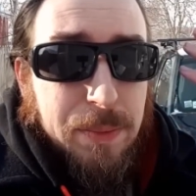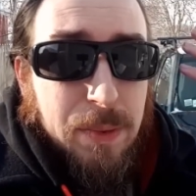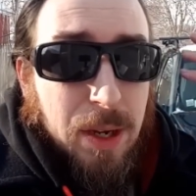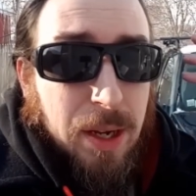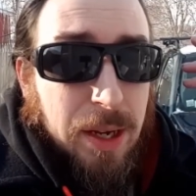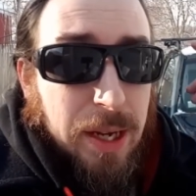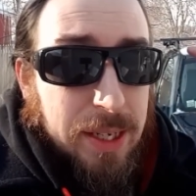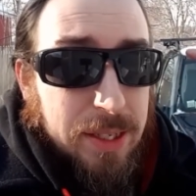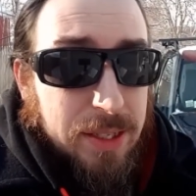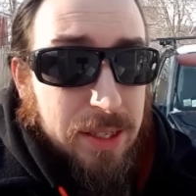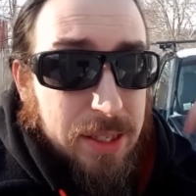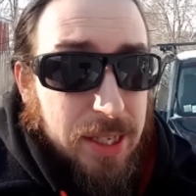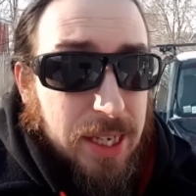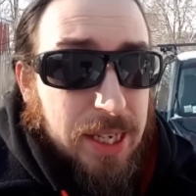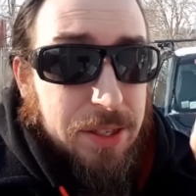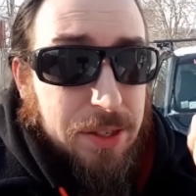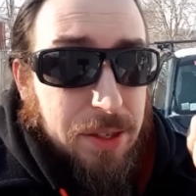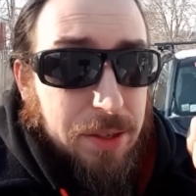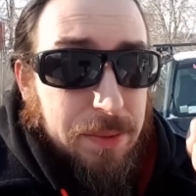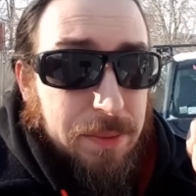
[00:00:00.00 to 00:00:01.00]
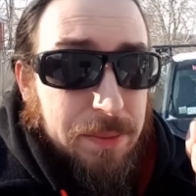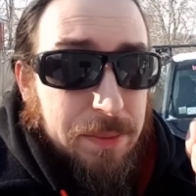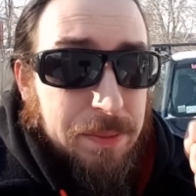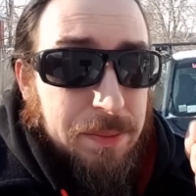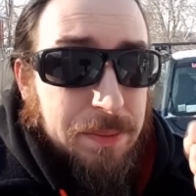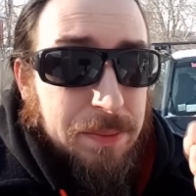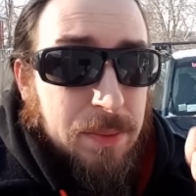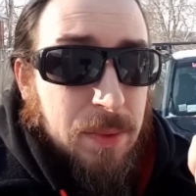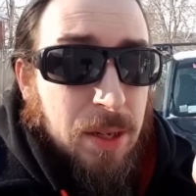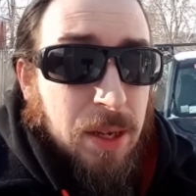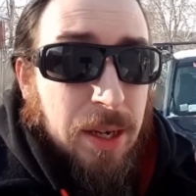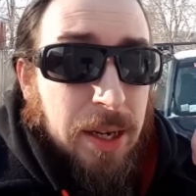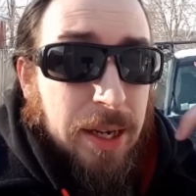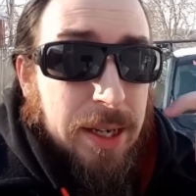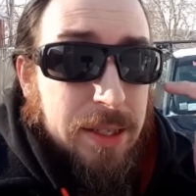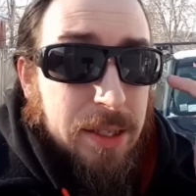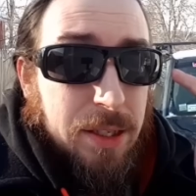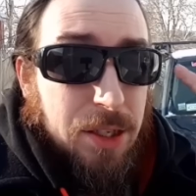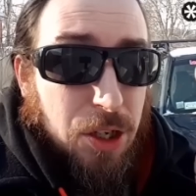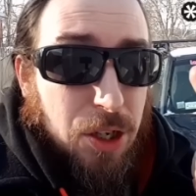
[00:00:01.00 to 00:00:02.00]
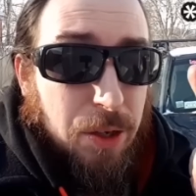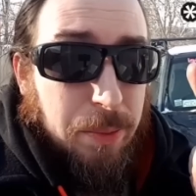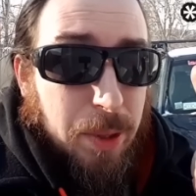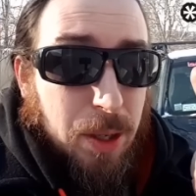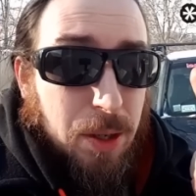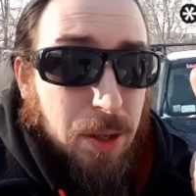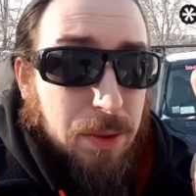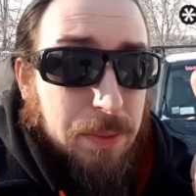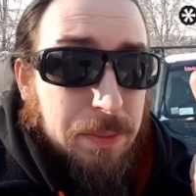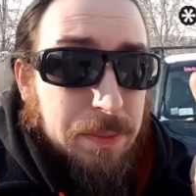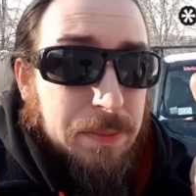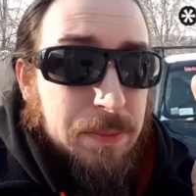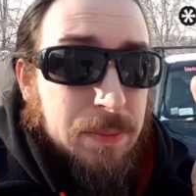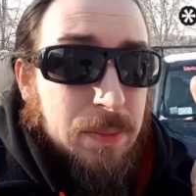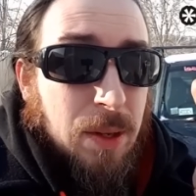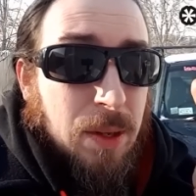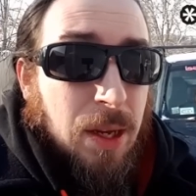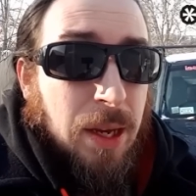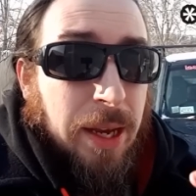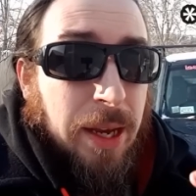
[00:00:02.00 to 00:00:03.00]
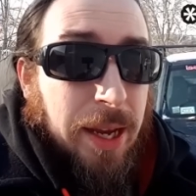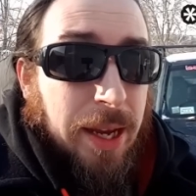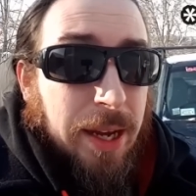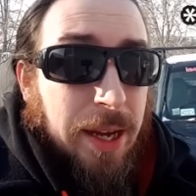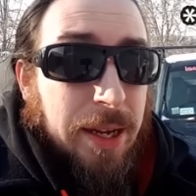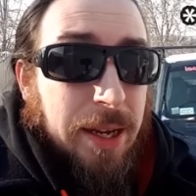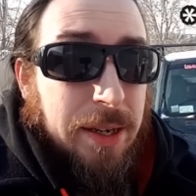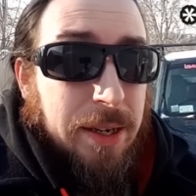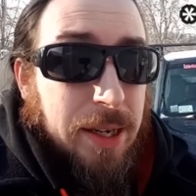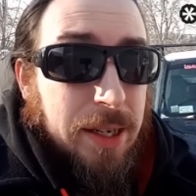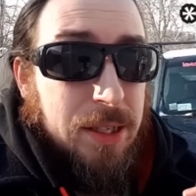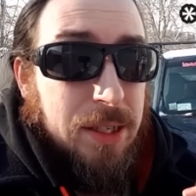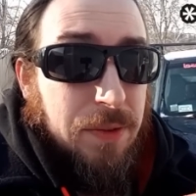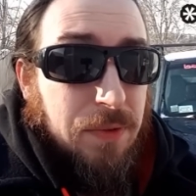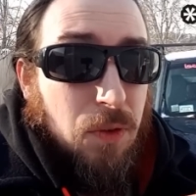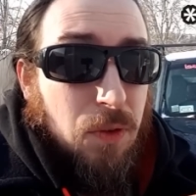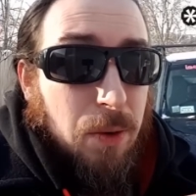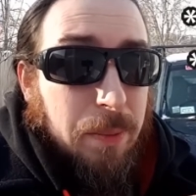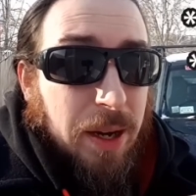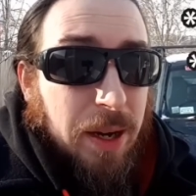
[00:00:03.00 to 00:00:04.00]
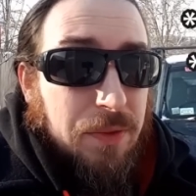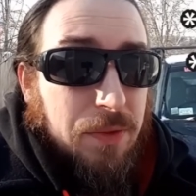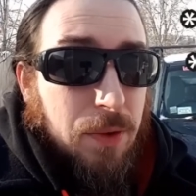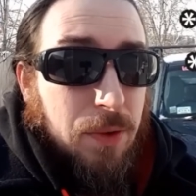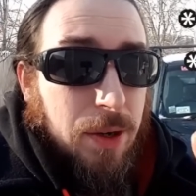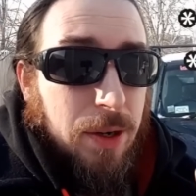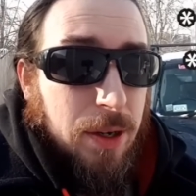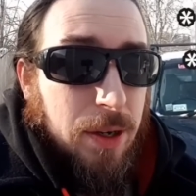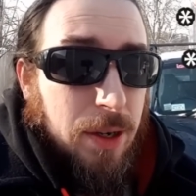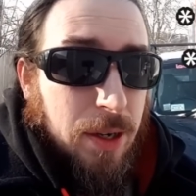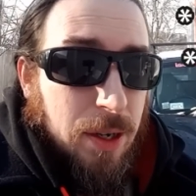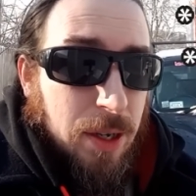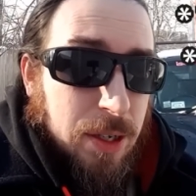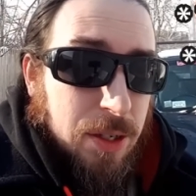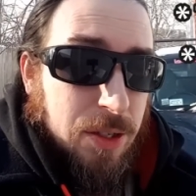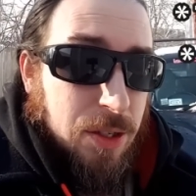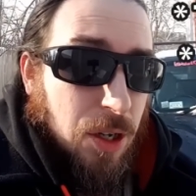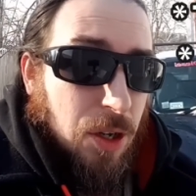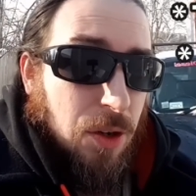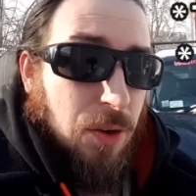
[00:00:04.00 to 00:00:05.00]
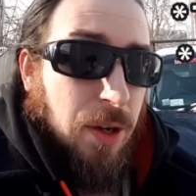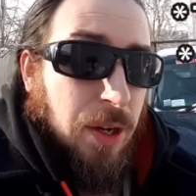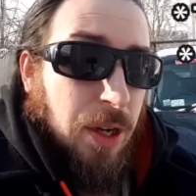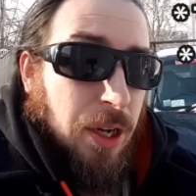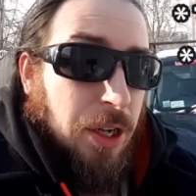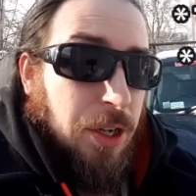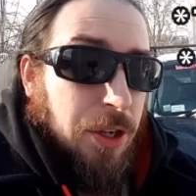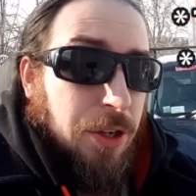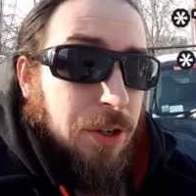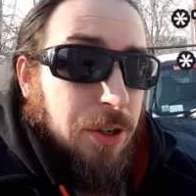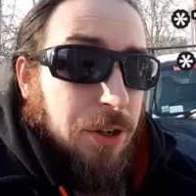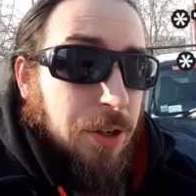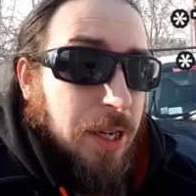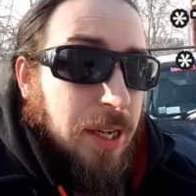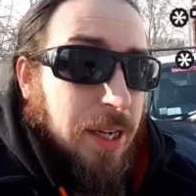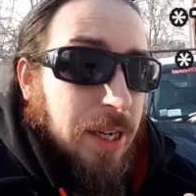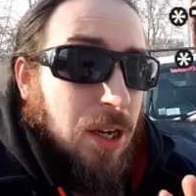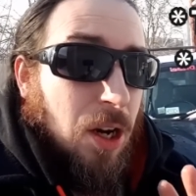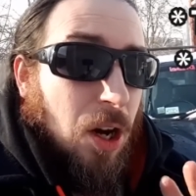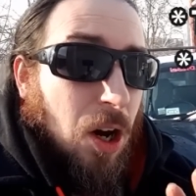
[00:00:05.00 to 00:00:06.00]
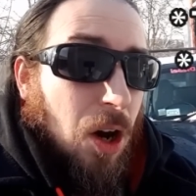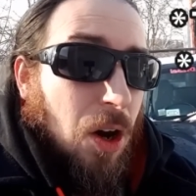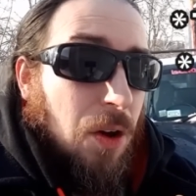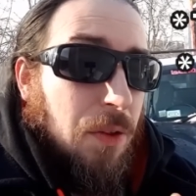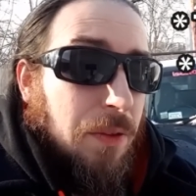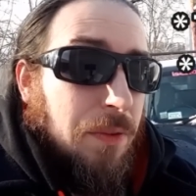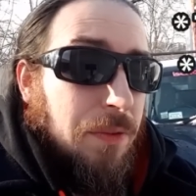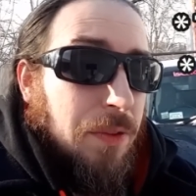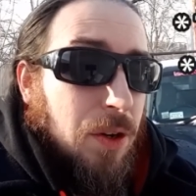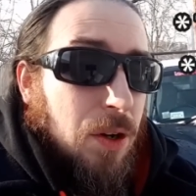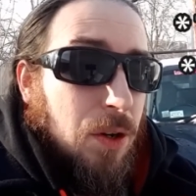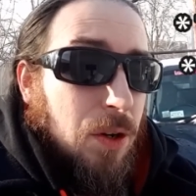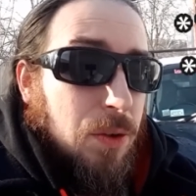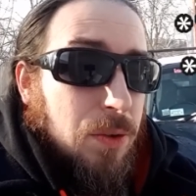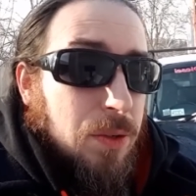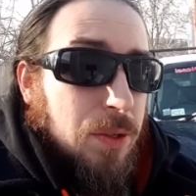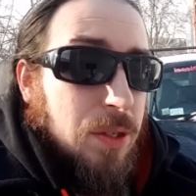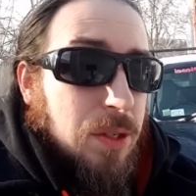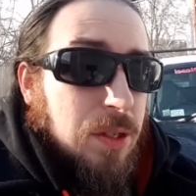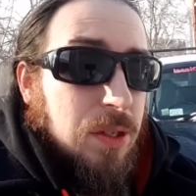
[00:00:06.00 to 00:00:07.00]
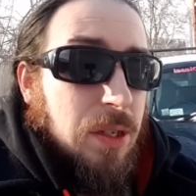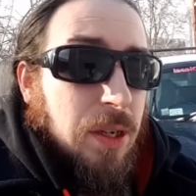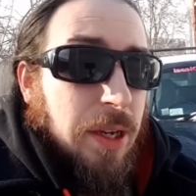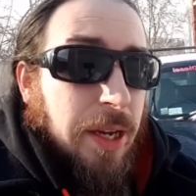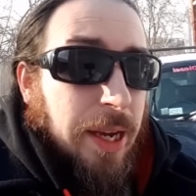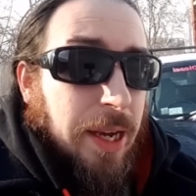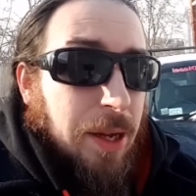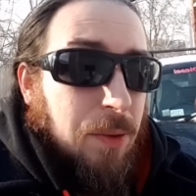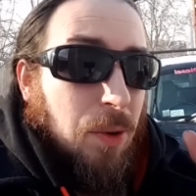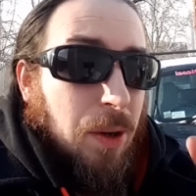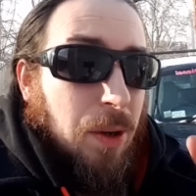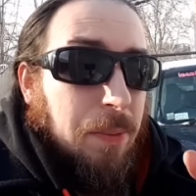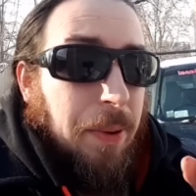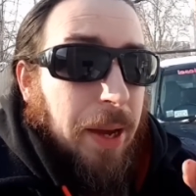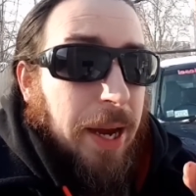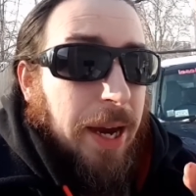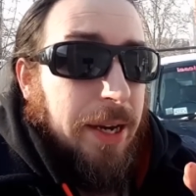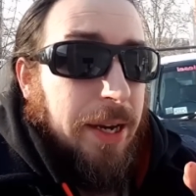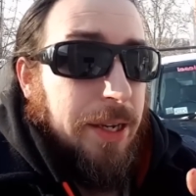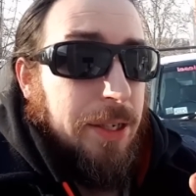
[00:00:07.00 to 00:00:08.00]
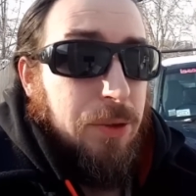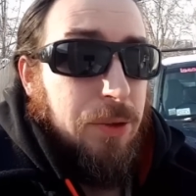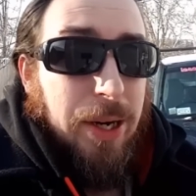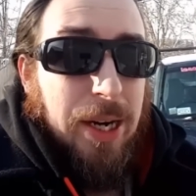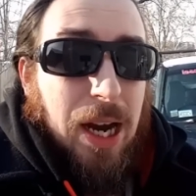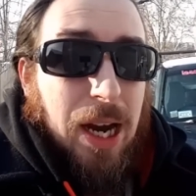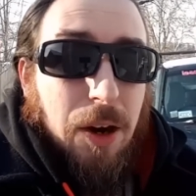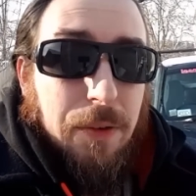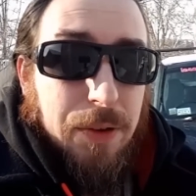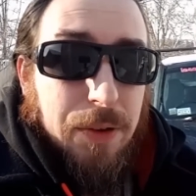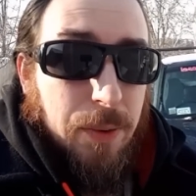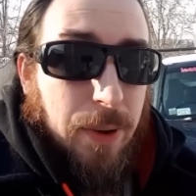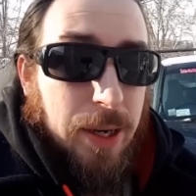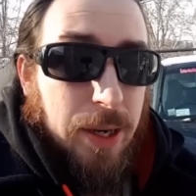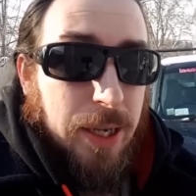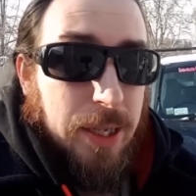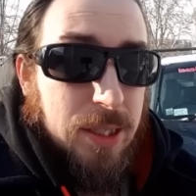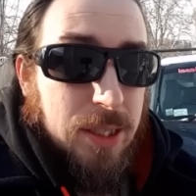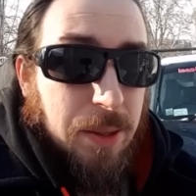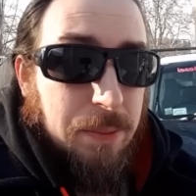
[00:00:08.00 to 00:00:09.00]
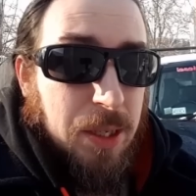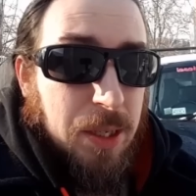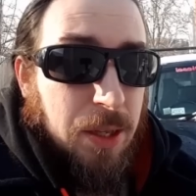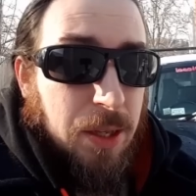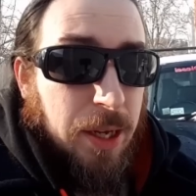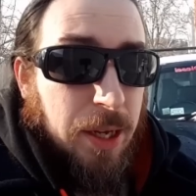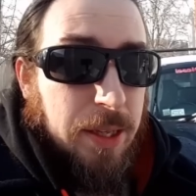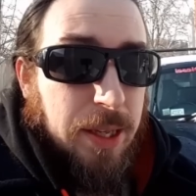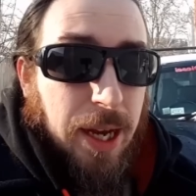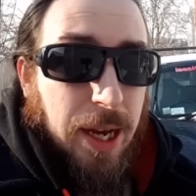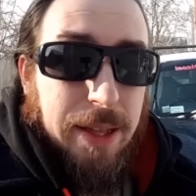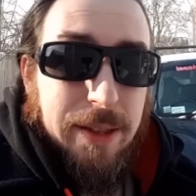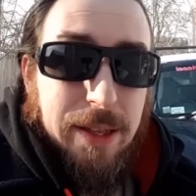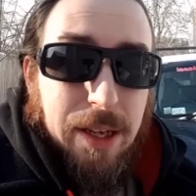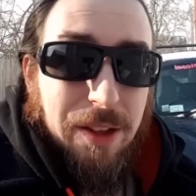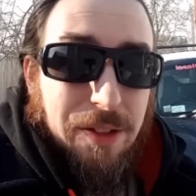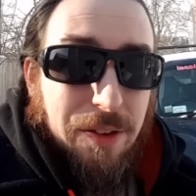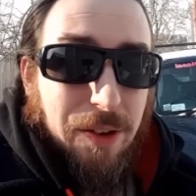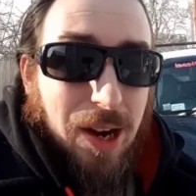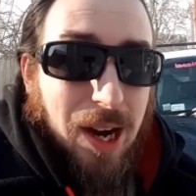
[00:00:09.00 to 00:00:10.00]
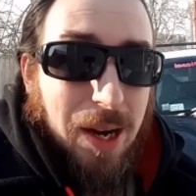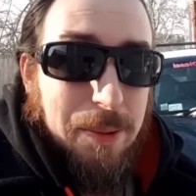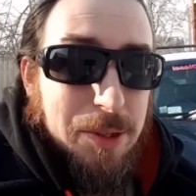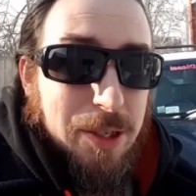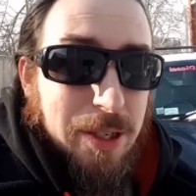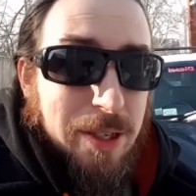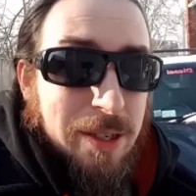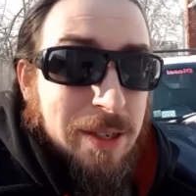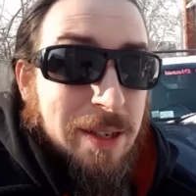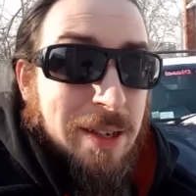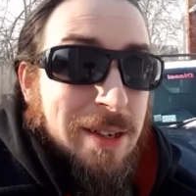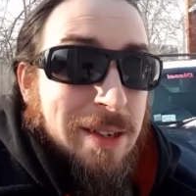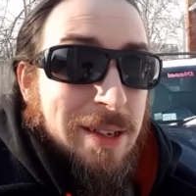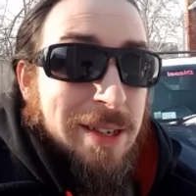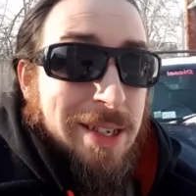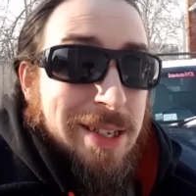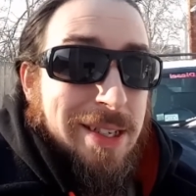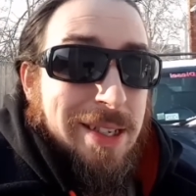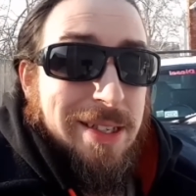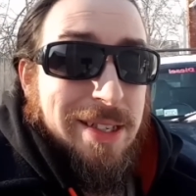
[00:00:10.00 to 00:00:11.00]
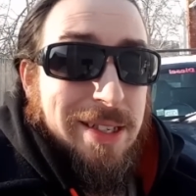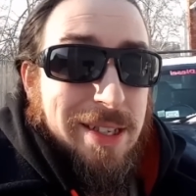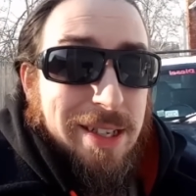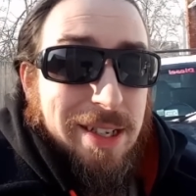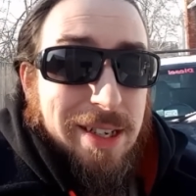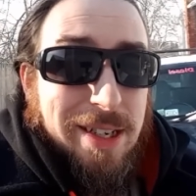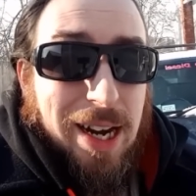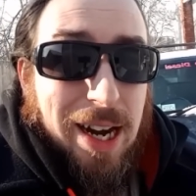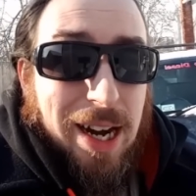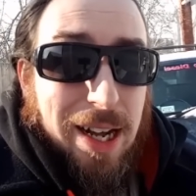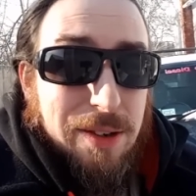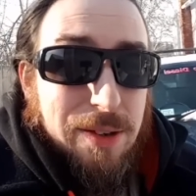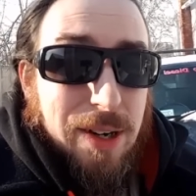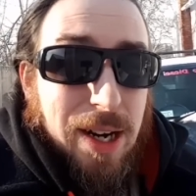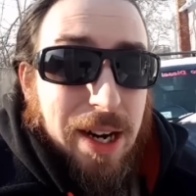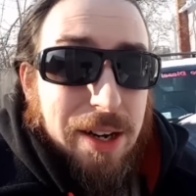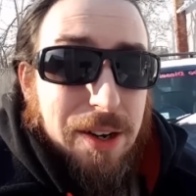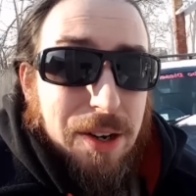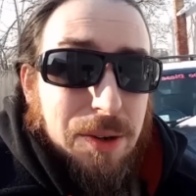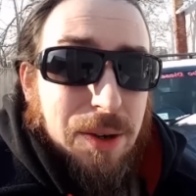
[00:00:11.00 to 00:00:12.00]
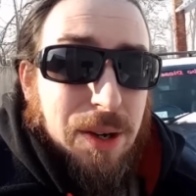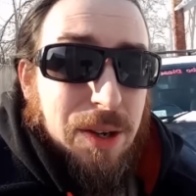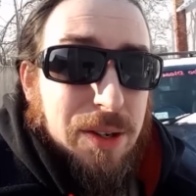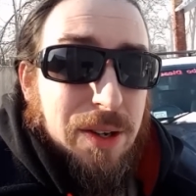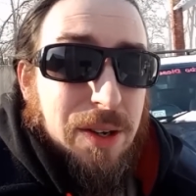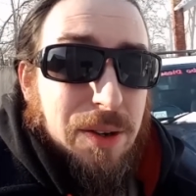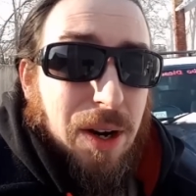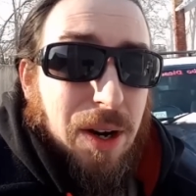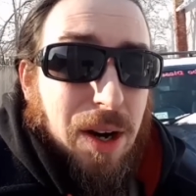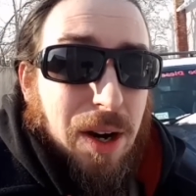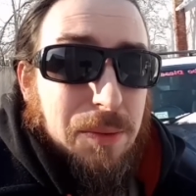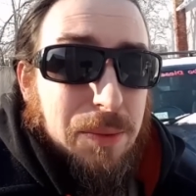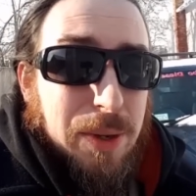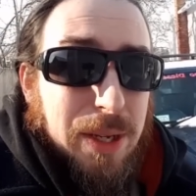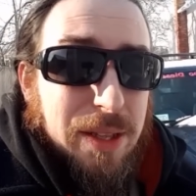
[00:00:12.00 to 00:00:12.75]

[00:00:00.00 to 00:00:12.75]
it's a diesel, it's a turbo, and it's a 4x4. So you're getting all of those in one package. Right now, if you want to get something like that, the other option is the Colorado with